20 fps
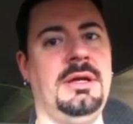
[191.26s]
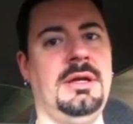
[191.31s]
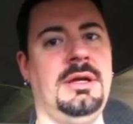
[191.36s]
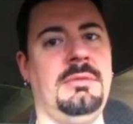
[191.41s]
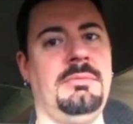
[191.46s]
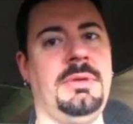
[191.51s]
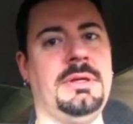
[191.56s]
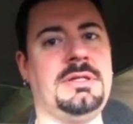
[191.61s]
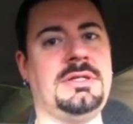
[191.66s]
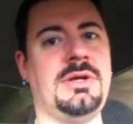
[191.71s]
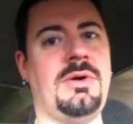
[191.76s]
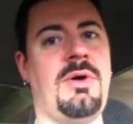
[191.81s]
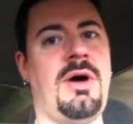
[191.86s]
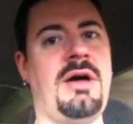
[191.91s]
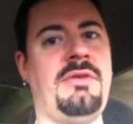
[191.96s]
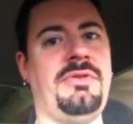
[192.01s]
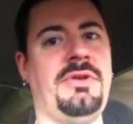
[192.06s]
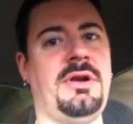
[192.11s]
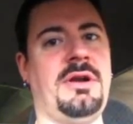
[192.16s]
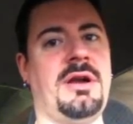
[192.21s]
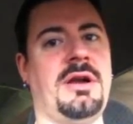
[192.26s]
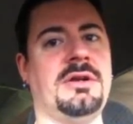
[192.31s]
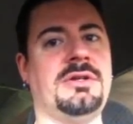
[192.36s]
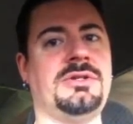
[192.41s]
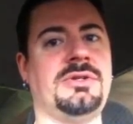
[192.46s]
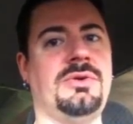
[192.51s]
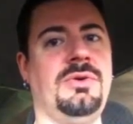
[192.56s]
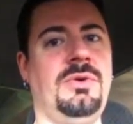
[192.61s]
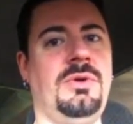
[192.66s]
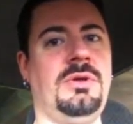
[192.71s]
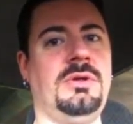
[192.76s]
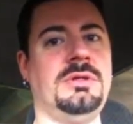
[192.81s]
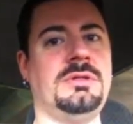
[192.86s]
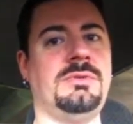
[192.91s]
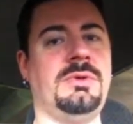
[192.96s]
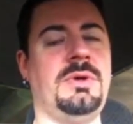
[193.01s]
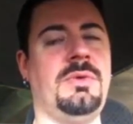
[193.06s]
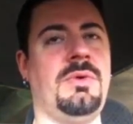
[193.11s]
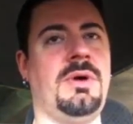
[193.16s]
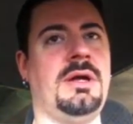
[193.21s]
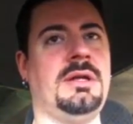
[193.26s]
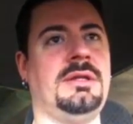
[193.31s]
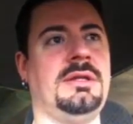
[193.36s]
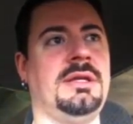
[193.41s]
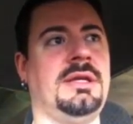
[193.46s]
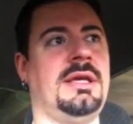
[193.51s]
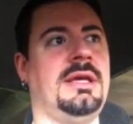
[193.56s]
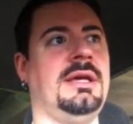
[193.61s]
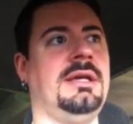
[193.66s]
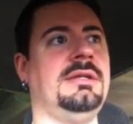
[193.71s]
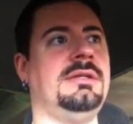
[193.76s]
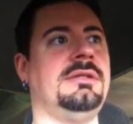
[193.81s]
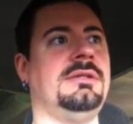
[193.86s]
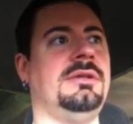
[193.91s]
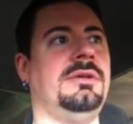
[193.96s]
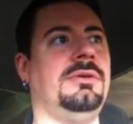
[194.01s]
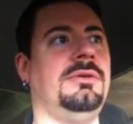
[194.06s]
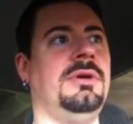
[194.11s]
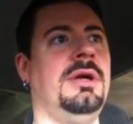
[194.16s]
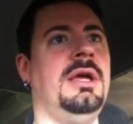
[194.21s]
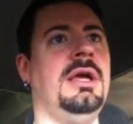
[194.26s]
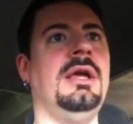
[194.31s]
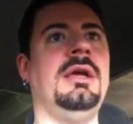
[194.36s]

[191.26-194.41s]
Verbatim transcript: But so often in our schools, we want the kids to